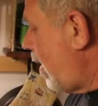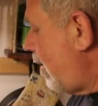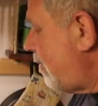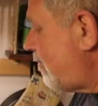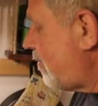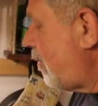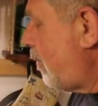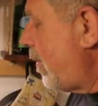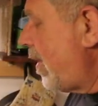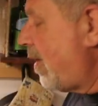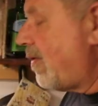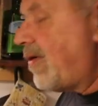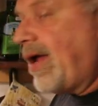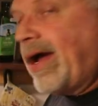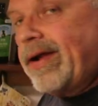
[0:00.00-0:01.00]
right, so we
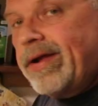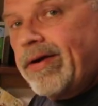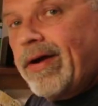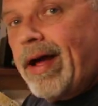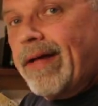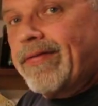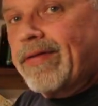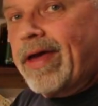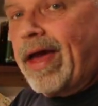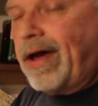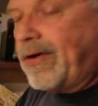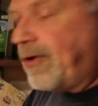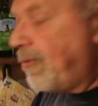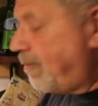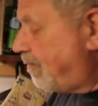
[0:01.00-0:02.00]
are down here at the
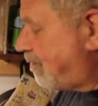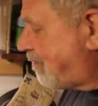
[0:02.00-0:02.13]
counter,